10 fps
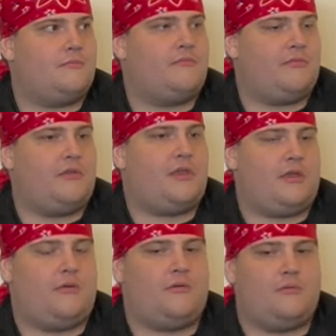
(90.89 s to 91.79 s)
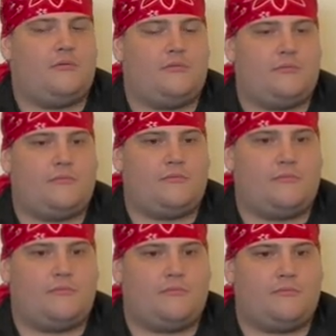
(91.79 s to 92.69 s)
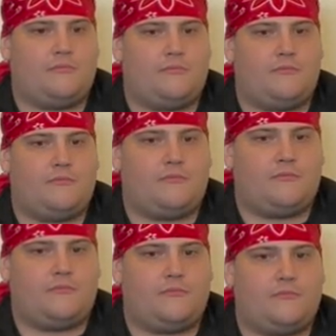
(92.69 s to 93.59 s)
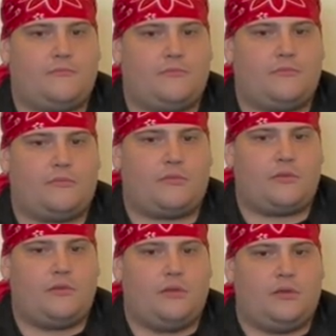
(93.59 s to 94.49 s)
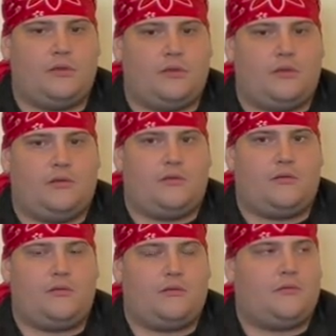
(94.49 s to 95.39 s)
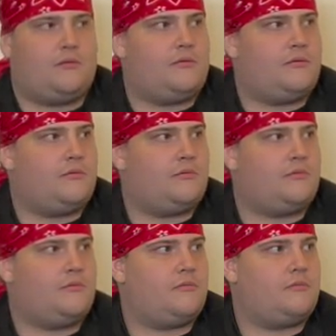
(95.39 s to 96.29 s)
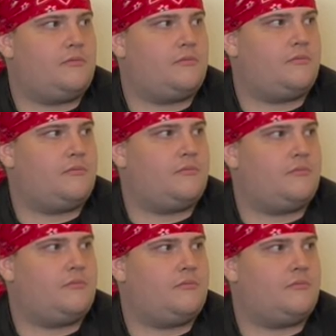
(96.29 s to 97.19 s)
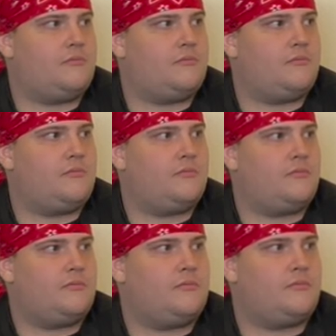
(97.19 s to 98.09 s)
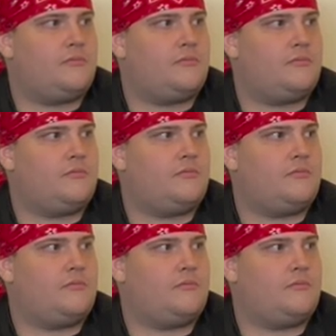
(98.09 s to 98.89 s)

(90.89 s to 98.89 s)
[no speech]